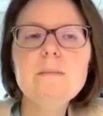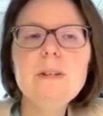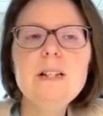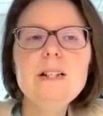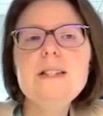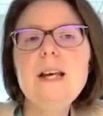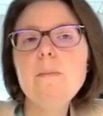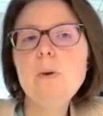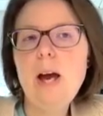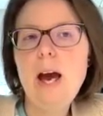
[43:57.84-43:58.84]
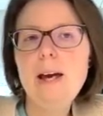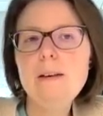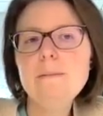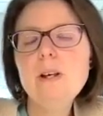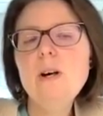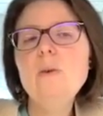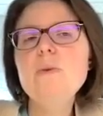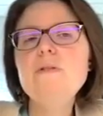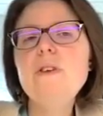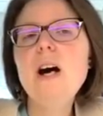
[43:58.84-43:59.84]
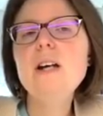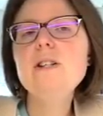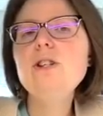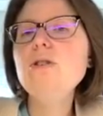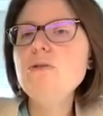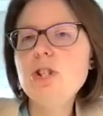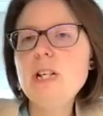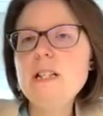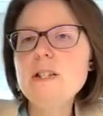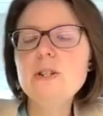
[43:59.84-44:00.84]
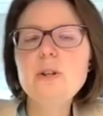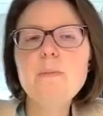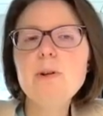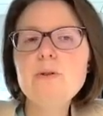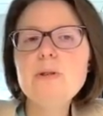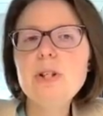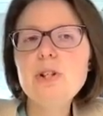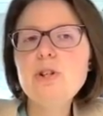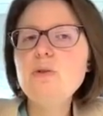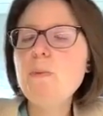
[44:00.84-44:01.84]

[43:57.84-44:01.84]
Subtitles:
in example A, we've got two genes and they're producing two